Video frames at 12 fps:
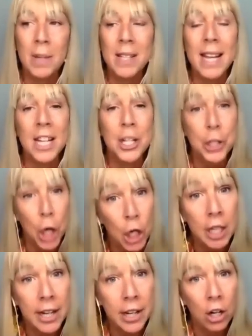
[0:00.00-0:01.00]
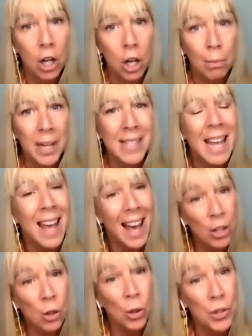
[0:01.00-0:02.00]
internally in our companies.
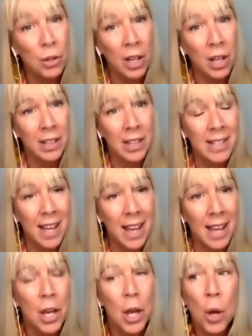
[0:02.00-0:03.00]
And also, can I say,